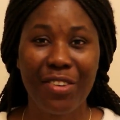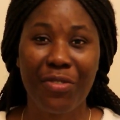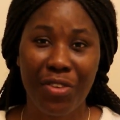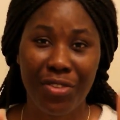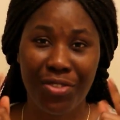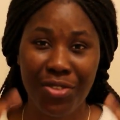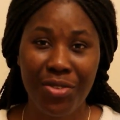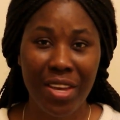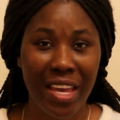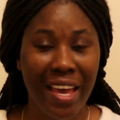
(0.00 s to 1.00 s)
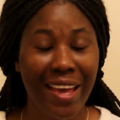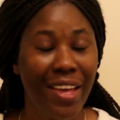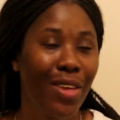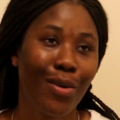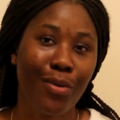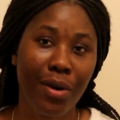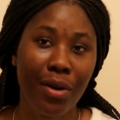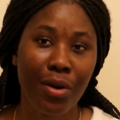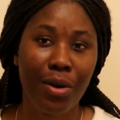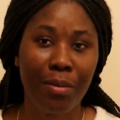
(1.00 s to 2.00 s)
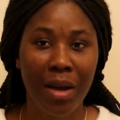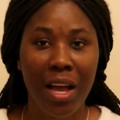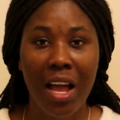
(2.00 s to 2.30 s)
If you're new here, you're welcome,